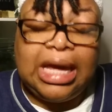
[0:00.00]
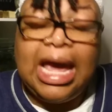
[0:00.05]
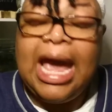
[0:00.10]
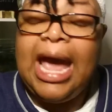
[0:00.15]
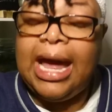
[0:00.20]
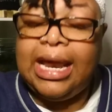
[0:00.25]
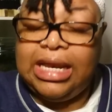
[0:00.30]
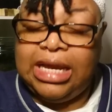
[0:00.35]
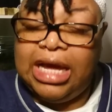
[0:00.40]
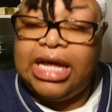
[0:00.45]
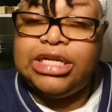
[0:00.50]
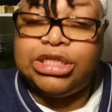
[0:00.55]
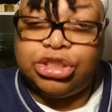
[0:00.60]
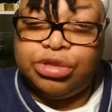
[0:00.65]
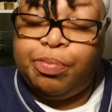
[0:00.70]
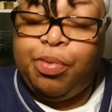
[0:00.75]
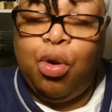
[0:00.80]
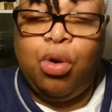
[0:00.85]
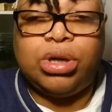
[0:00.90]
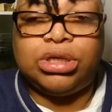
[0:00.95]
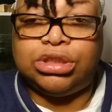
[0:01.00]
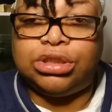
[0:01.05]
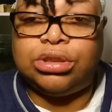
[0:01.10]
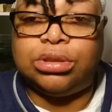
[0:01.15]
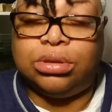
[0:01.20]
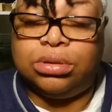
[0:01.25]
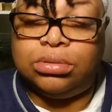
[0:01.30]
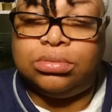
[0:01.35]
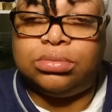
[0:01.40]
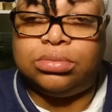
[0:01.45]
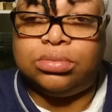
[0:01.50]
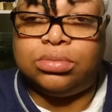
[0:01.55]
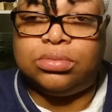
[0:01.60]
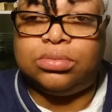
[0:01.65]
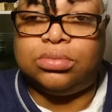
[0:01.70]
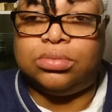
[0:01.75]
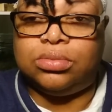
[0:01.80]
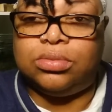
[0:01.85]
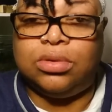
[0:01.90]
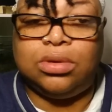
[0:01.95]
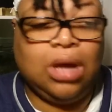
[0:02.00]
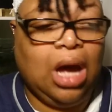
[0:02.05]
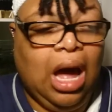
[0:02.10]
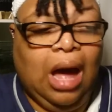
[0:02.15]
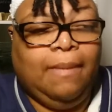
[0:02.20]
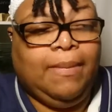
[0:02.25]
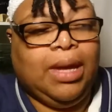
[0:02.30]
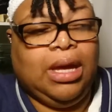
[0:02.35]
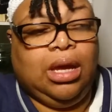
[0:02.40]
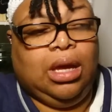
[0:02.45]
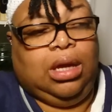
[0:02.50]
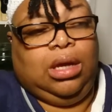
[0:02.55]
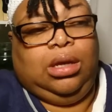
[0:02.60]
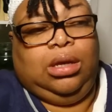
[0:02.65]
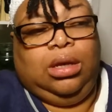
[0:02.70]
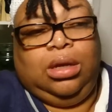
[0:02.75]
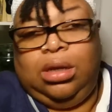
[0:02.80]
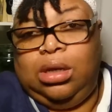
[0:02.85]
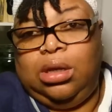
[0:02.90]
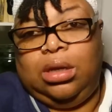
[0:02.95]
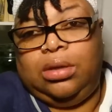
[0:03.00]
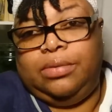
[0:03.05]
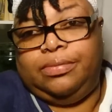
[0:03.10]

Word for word: Candy is to Portia. I mean,